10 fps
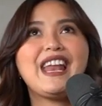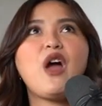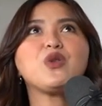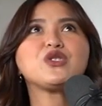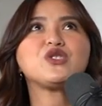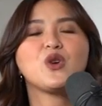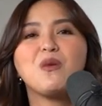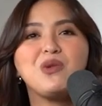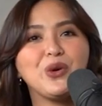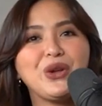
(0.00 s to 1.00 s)
And I was
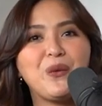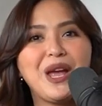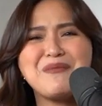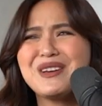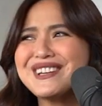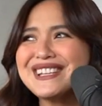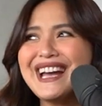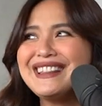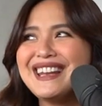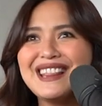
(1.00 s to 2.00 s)
so blown away because
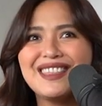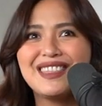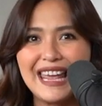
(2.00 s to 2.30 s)
I didn't